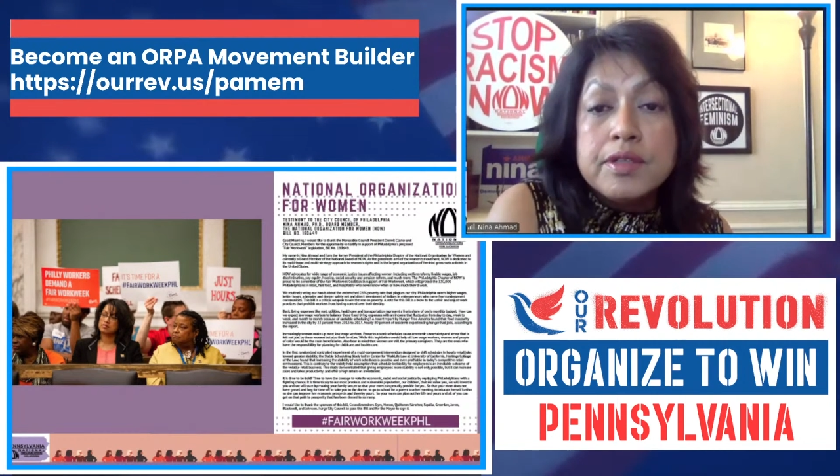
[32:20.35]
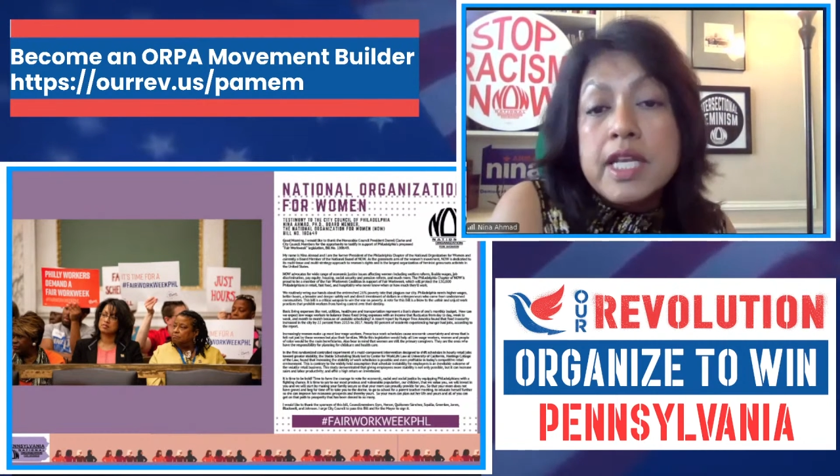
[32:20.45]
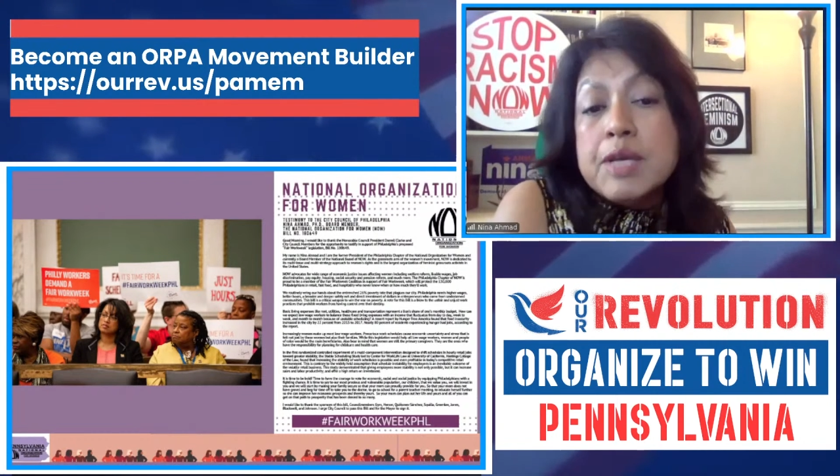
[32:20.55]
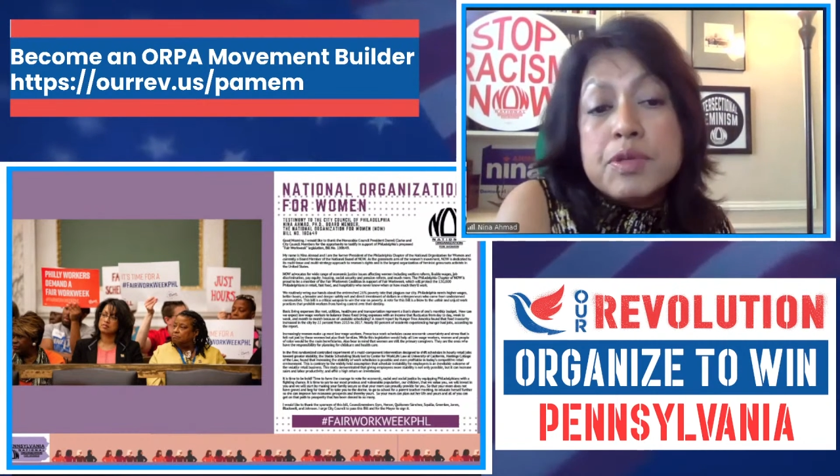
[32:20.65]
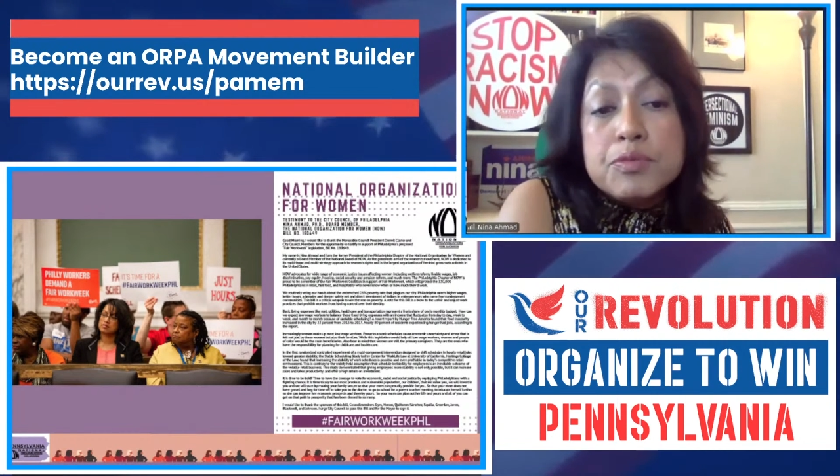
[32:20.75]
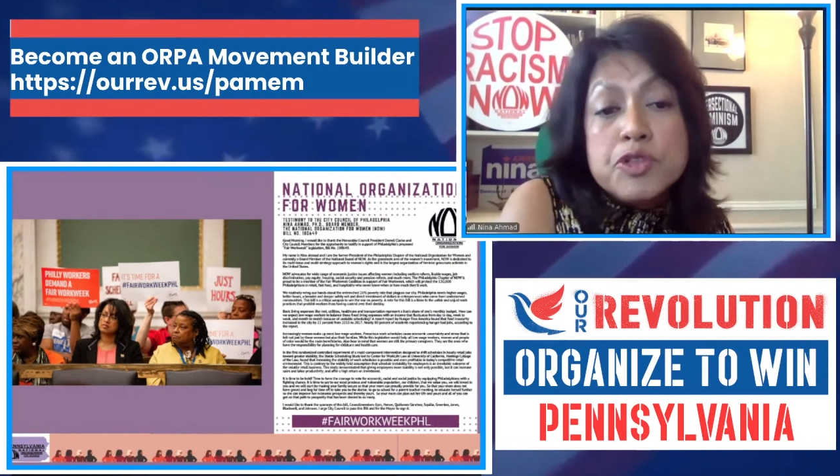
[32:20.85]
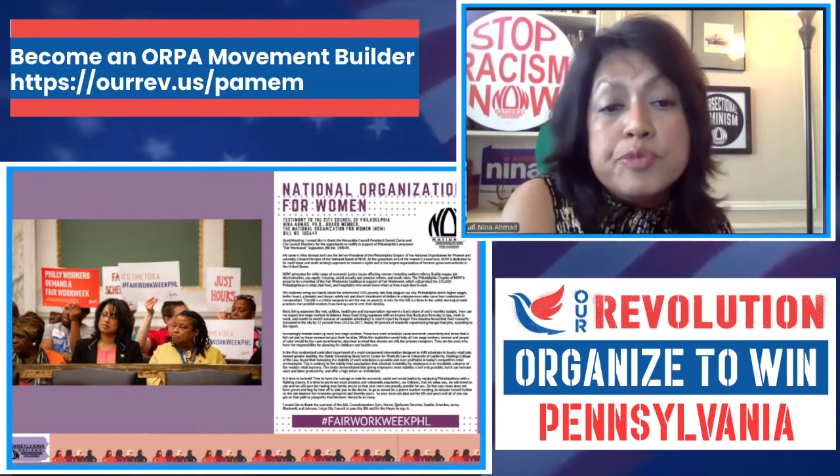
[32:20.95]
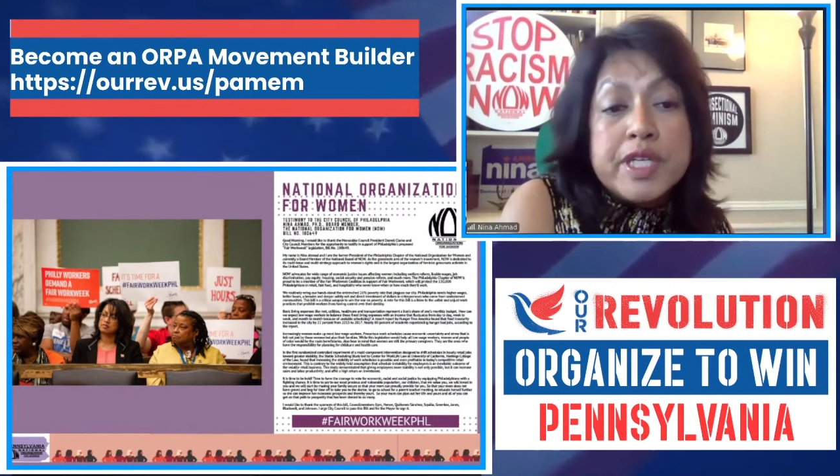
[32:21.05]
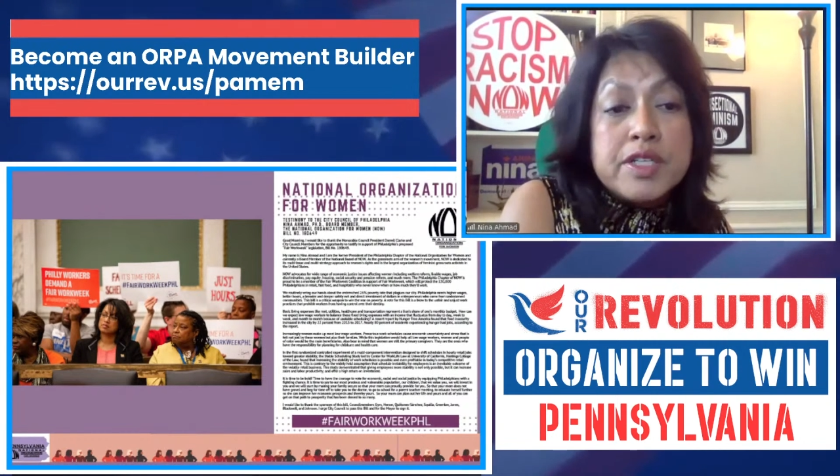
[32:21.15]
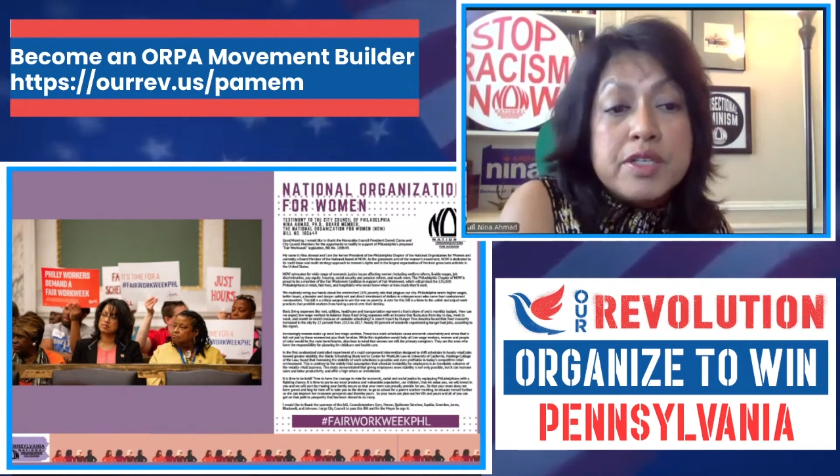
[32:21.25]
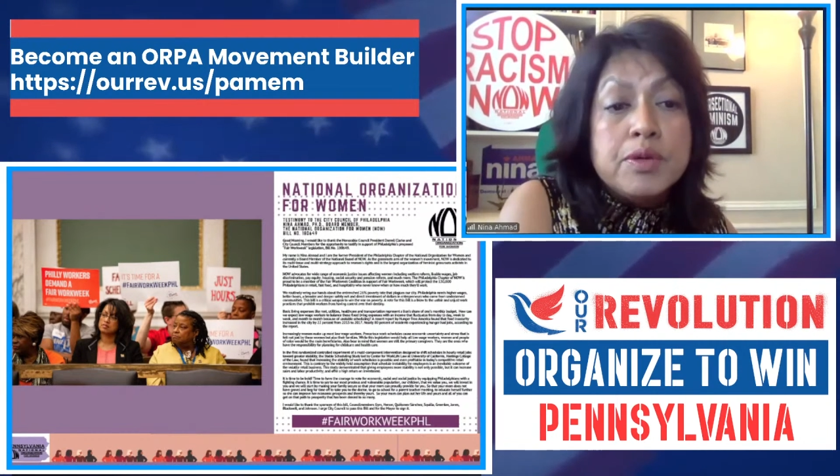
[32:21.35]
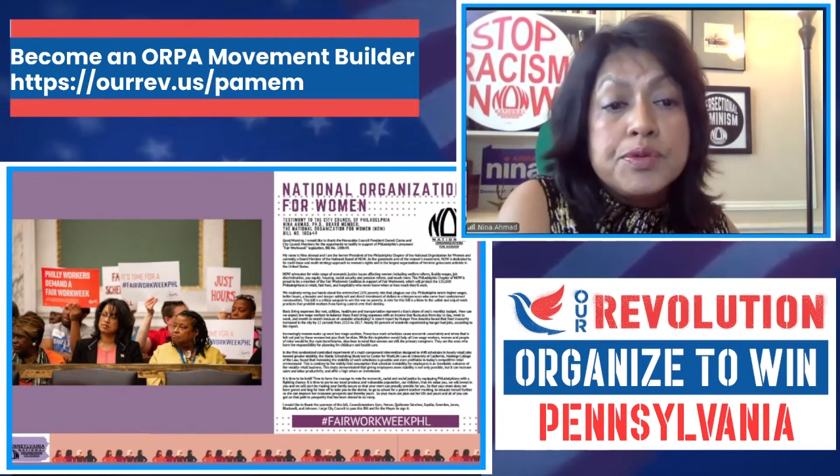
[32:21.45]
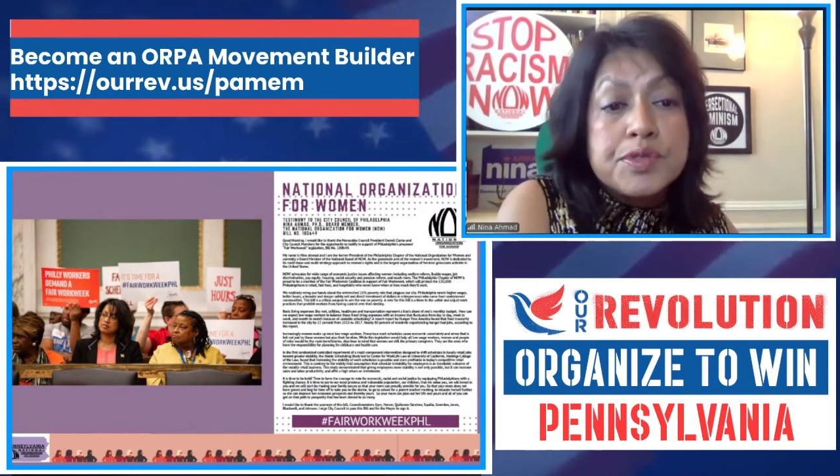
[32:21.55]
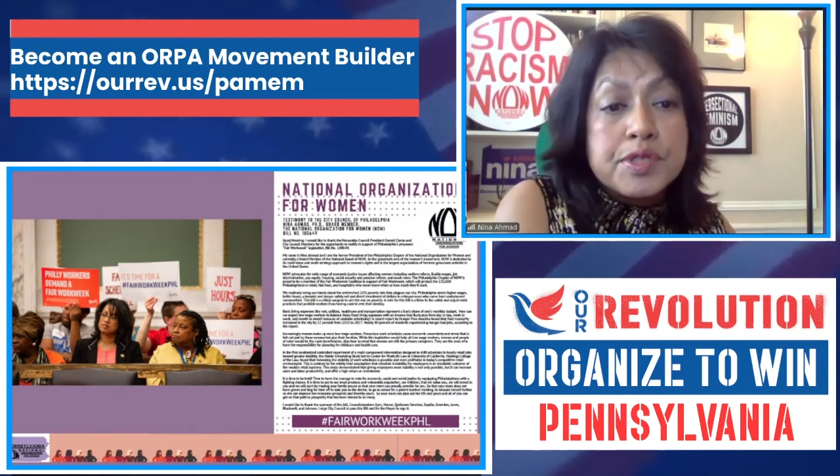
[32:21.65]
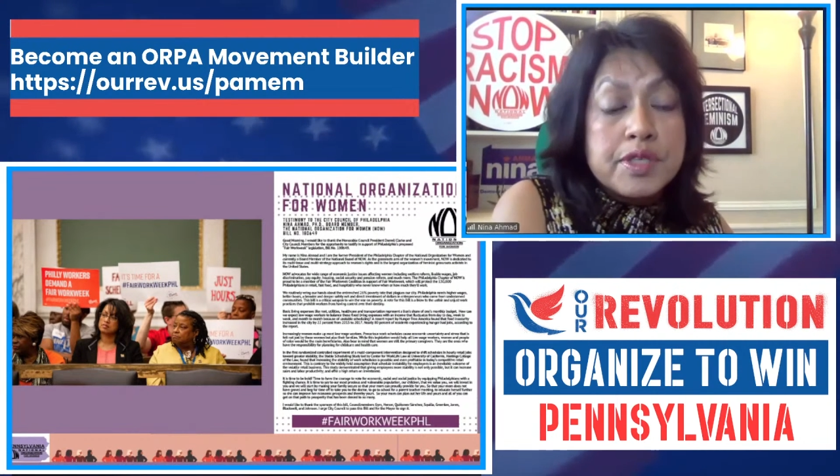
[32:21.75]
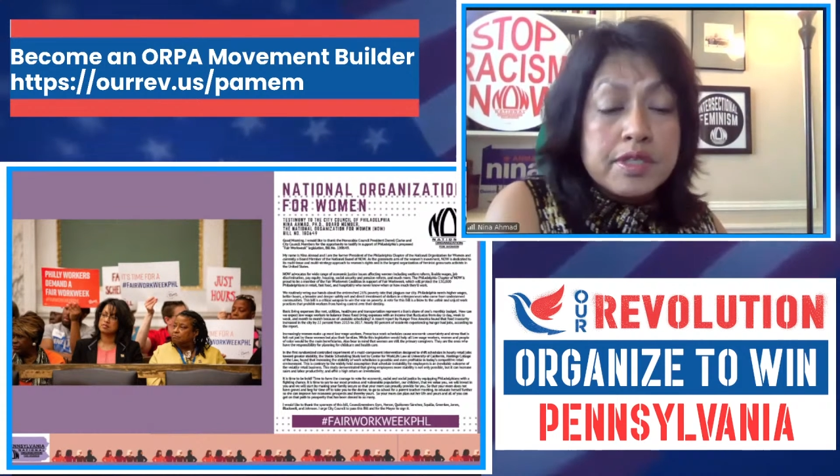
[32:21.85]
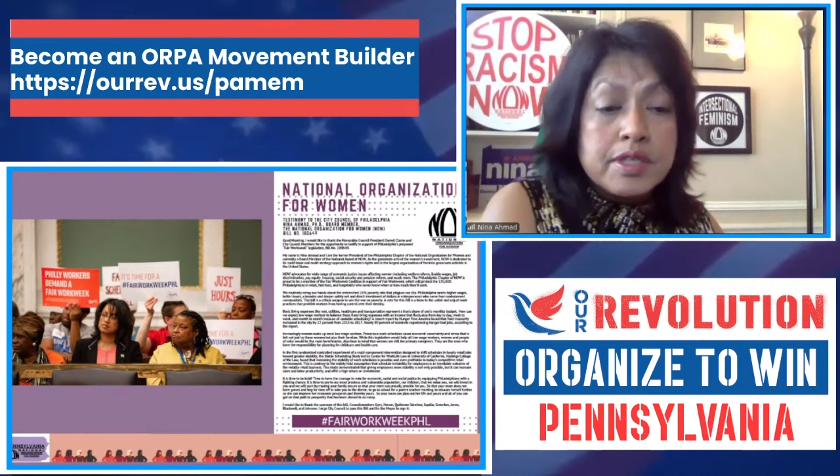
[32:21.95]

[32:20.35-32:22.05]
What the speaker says: labor movement knows